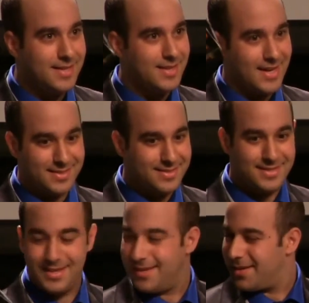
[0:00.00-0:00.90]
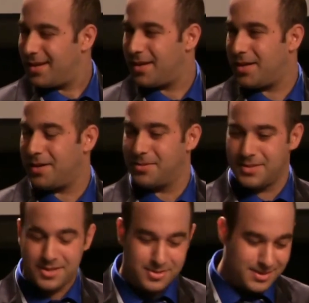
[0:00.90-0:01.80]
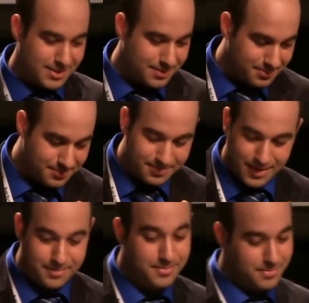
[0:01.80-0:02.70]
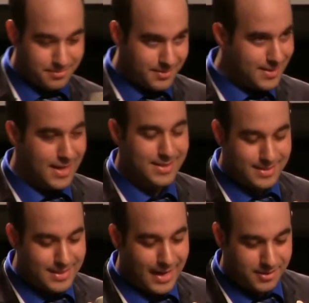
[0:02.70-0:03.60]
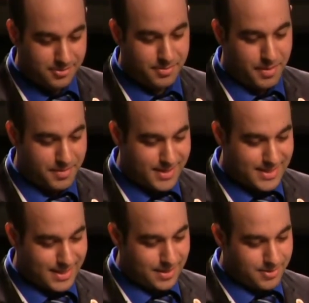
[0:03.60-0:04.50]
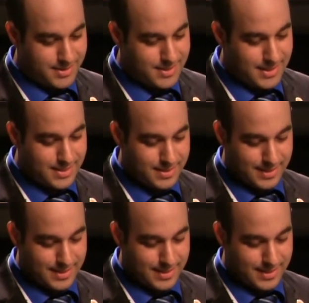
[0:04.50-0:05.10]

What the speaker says: etat, how do they call it? I don't remember exactly what he said.